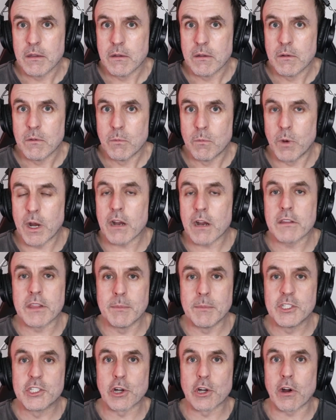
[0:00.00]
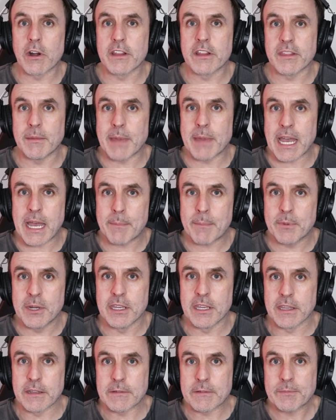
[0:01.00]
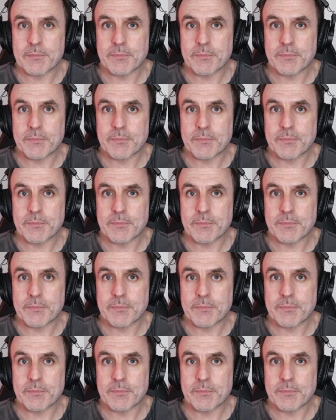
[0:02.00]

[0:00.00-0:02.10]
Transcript: Where are the majority of them happening?